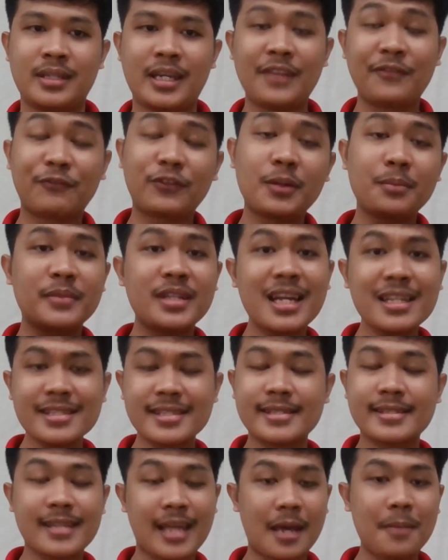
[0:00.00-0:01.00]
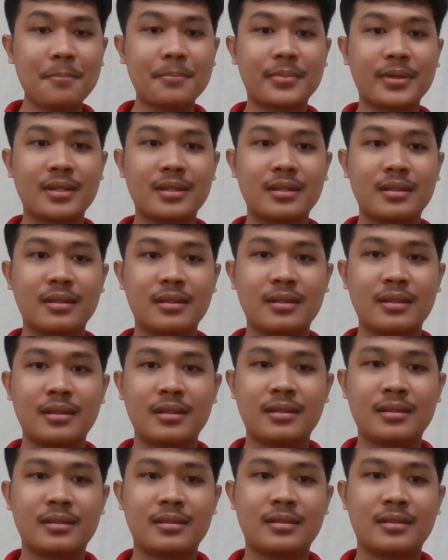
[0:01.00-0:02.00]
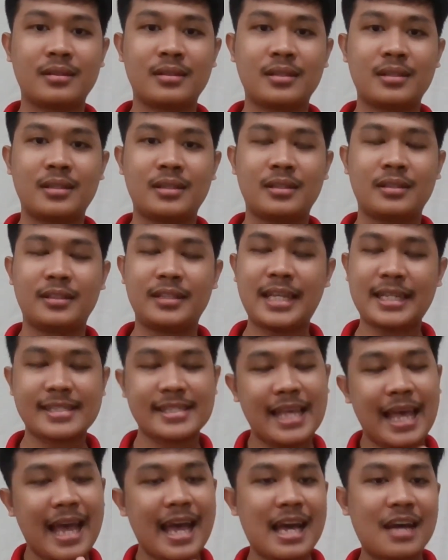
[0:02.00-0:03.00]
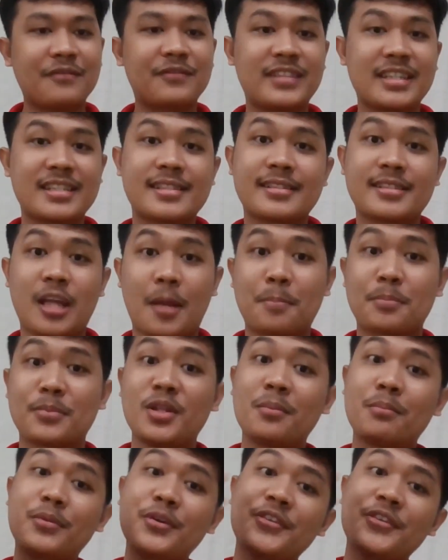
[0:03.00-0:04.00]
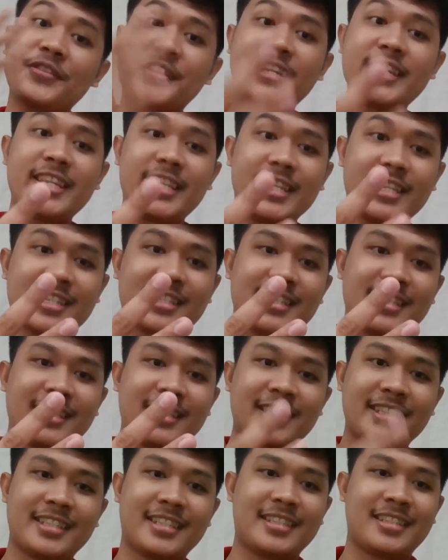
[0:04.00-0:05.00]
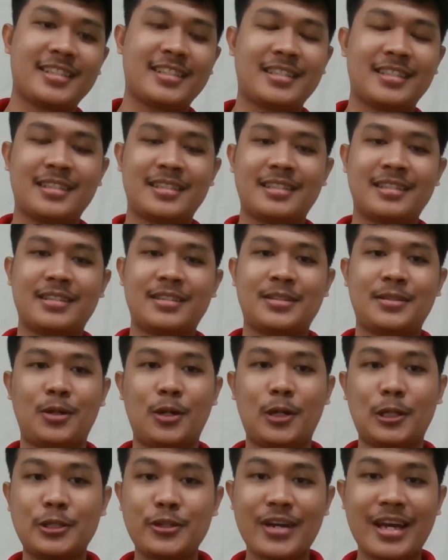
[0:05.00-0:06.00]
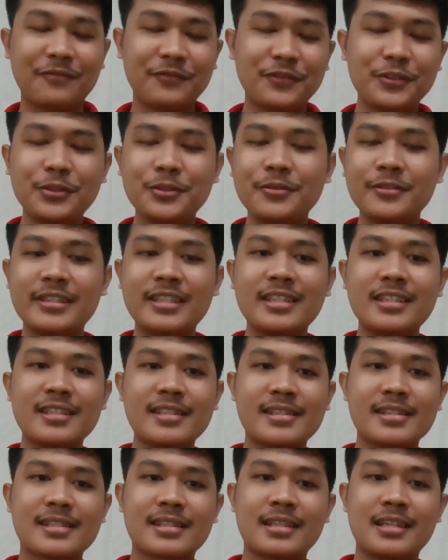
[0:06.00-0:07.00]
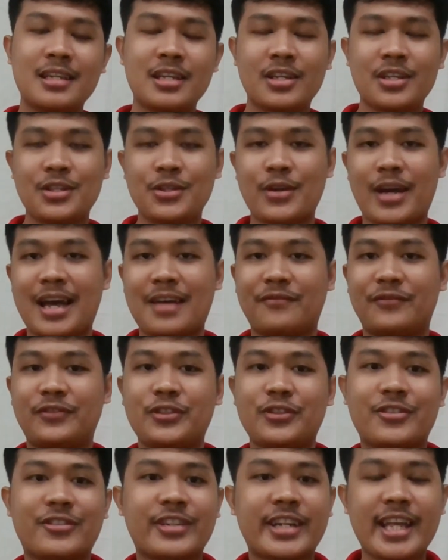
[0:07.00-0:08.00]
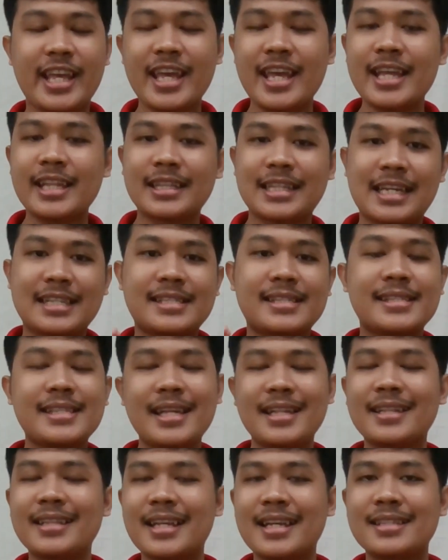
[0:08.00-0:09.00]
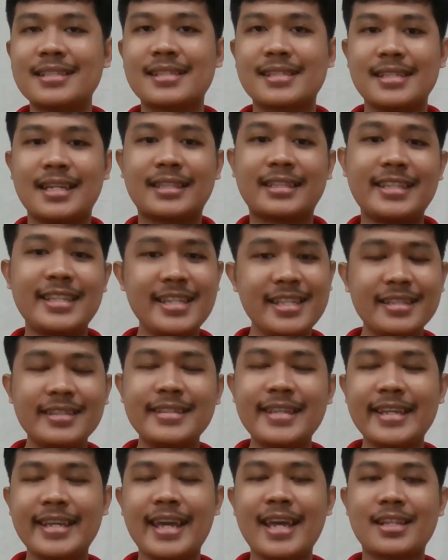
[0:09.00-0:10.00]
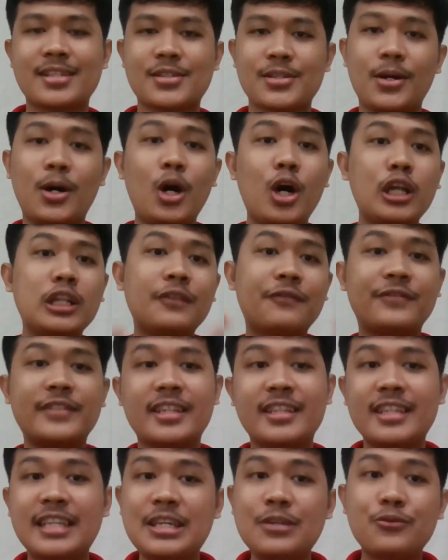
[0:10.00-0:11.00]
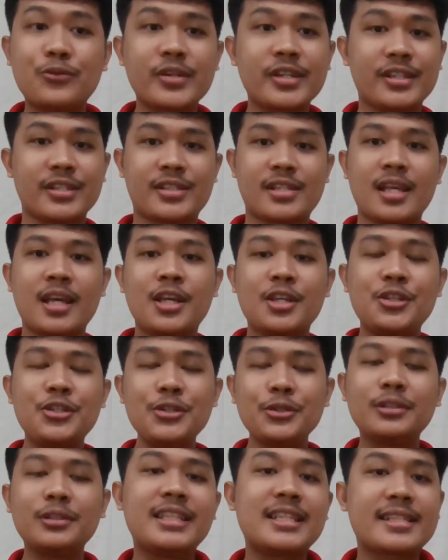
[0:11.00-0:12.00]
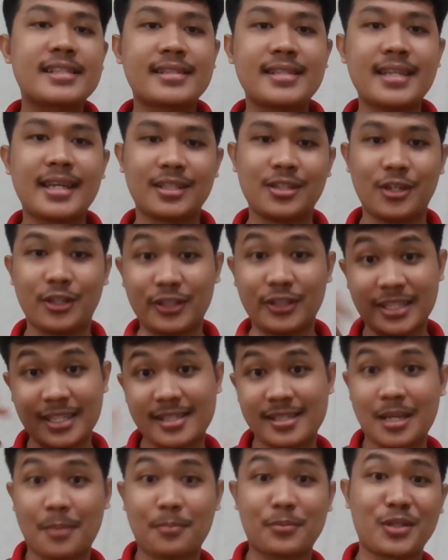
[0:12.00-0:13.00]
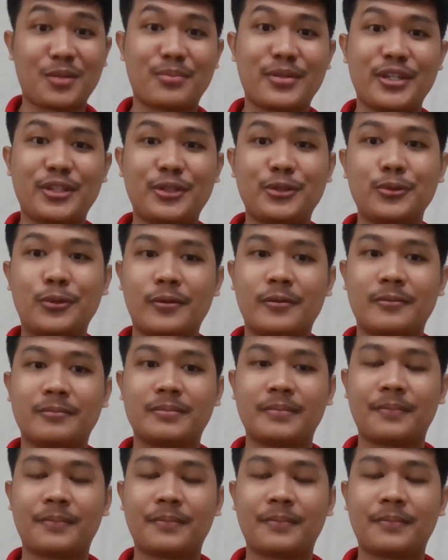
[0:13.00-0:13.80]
And from that step, let's have the step number three. All you have to do is you have to create a sentence that indicates all of the keywords you listed on the step number two.